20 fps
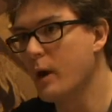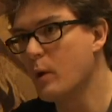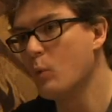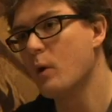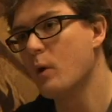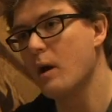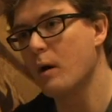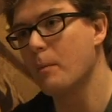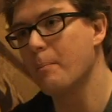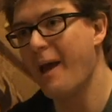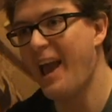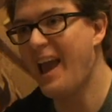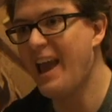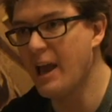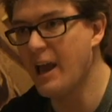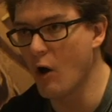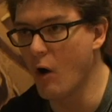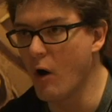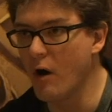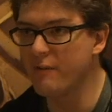when we are
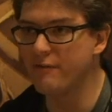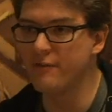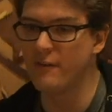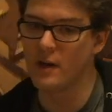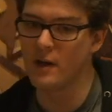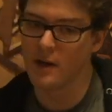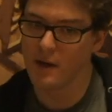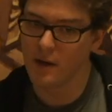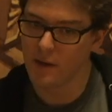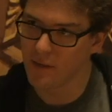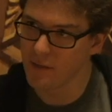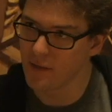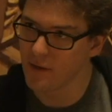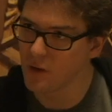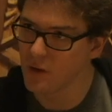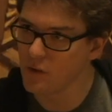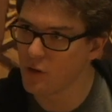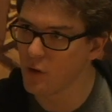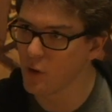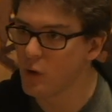paying off
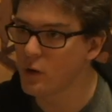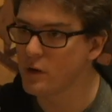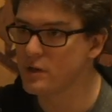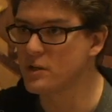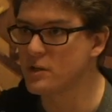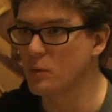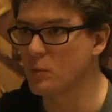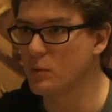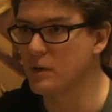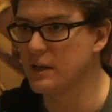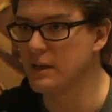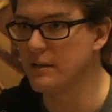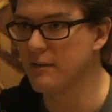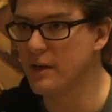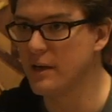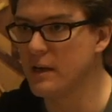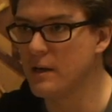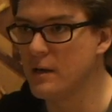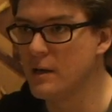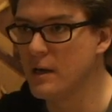the hooks that we're
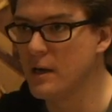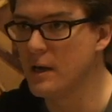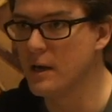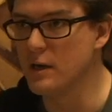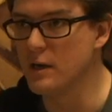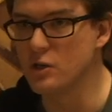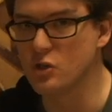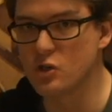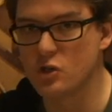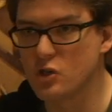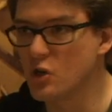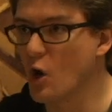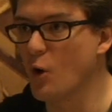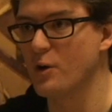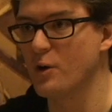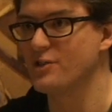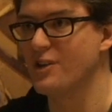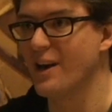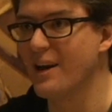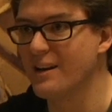leaving is
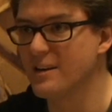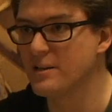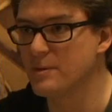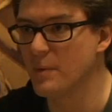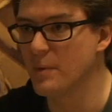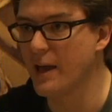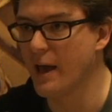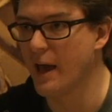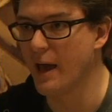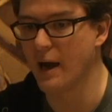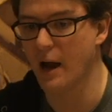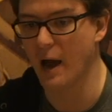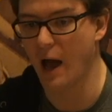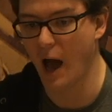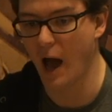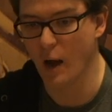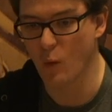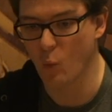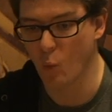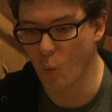so exciting to me. And
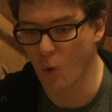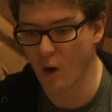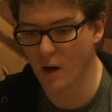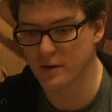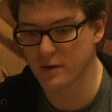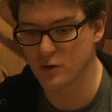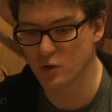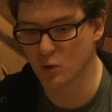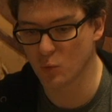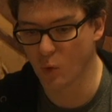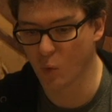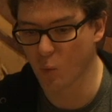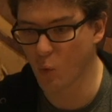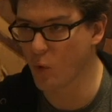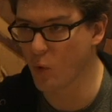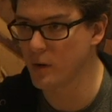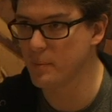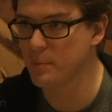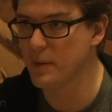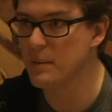I want to
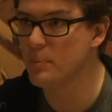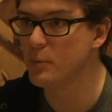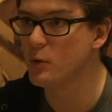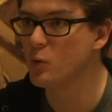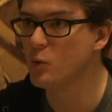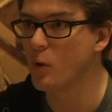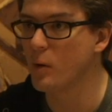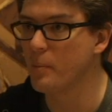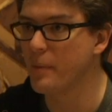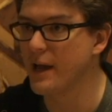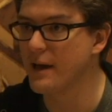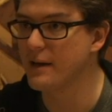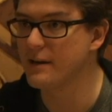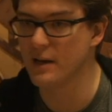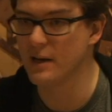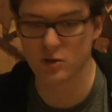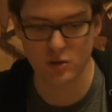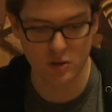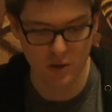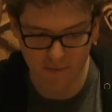reward people who are paying
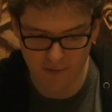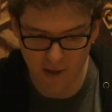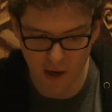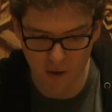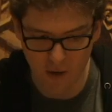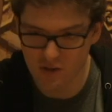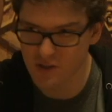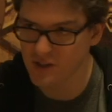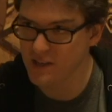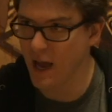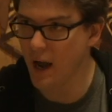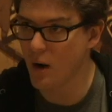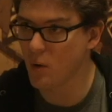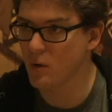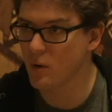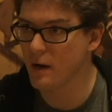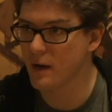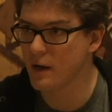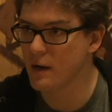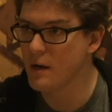attention. If they are
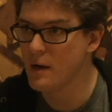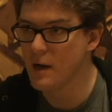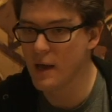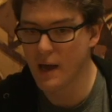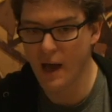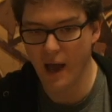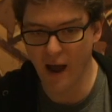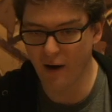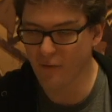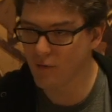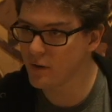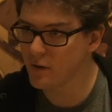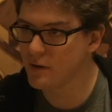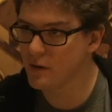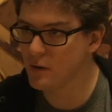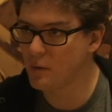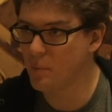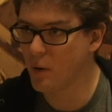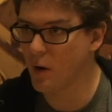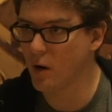scouring every
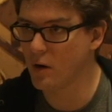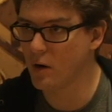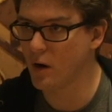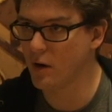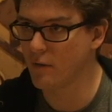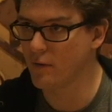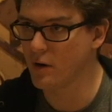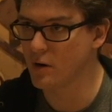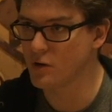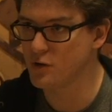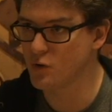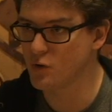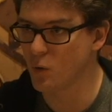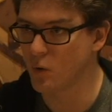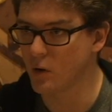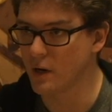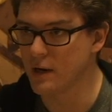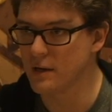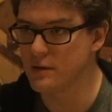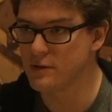little part of our
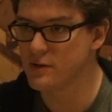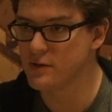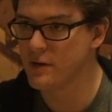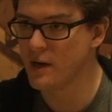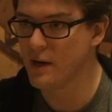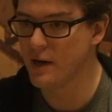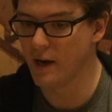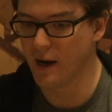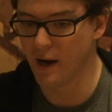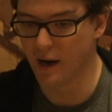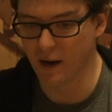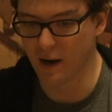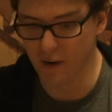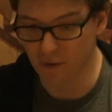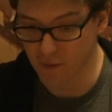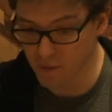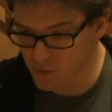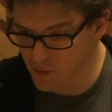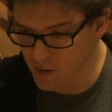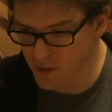stories,
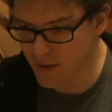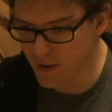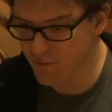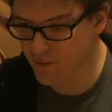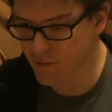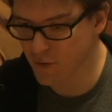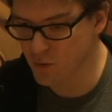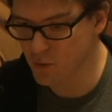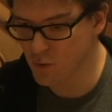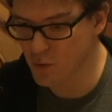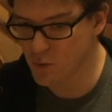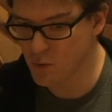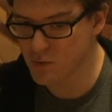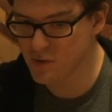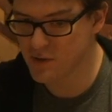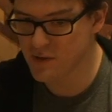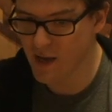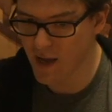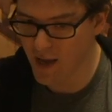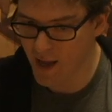looking for
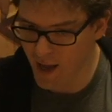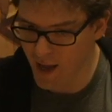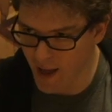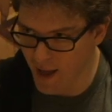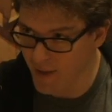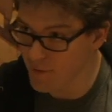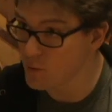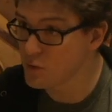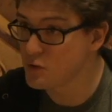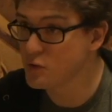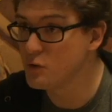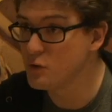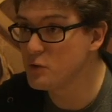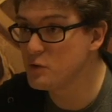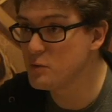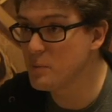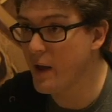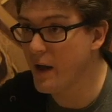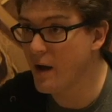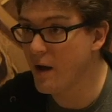clues, and those
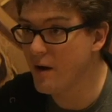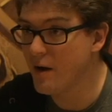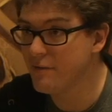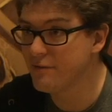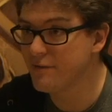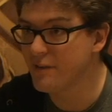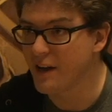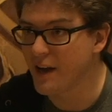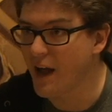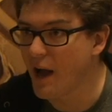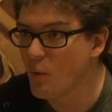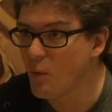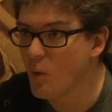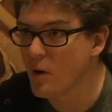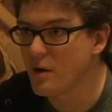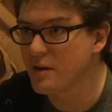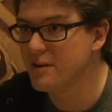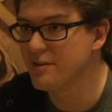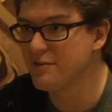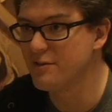clues pay off, like, I
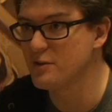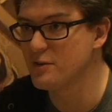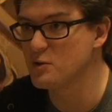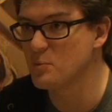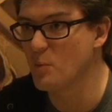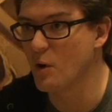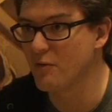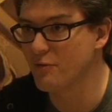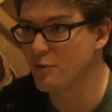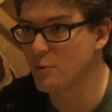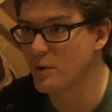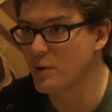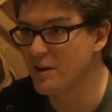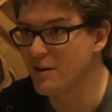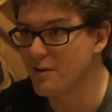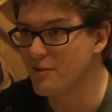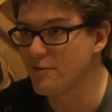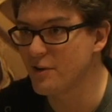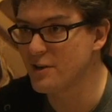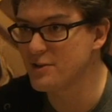want you to feel smart for
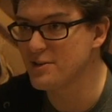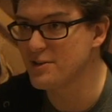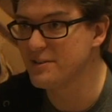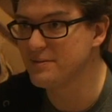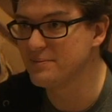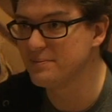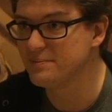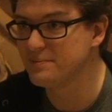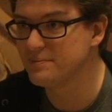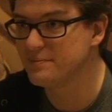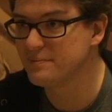reading our fiction.